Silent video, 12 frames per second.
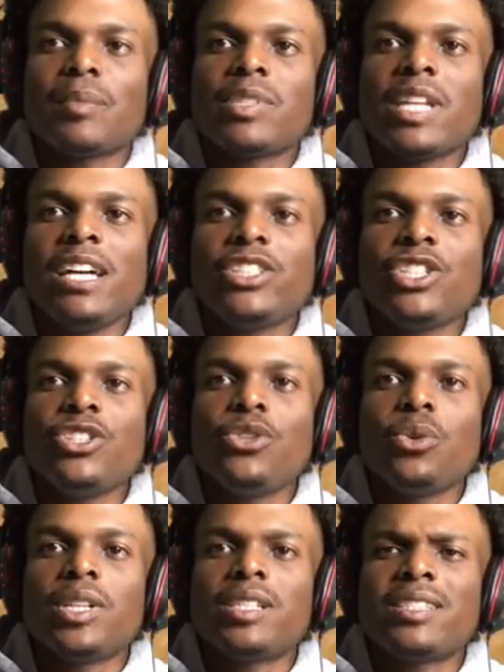snatching. You're
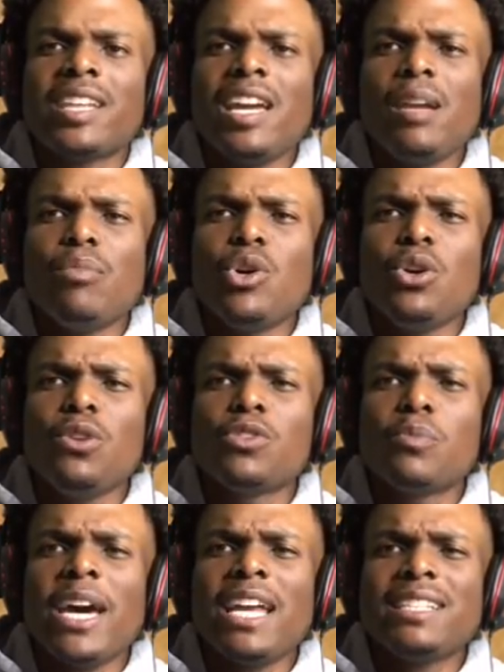doing the same moves,
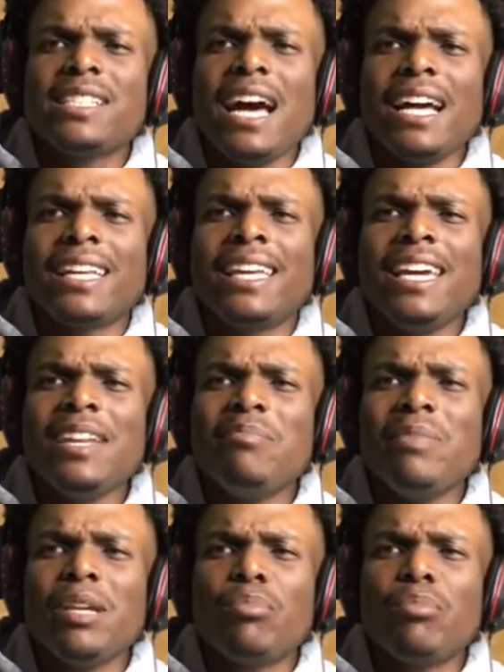man. It's not getting me,